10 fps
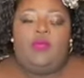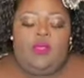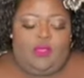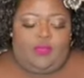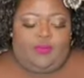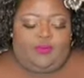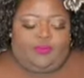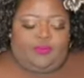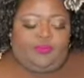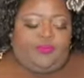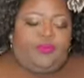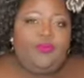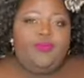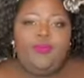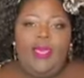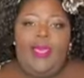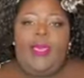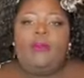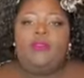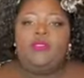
I have on a